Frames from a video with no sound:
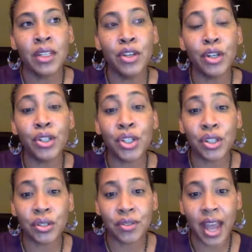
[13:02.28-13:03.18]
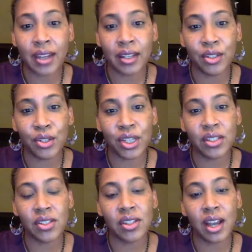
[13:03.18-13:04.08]
nurture that
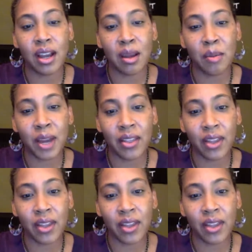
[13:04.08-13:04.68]
interest. I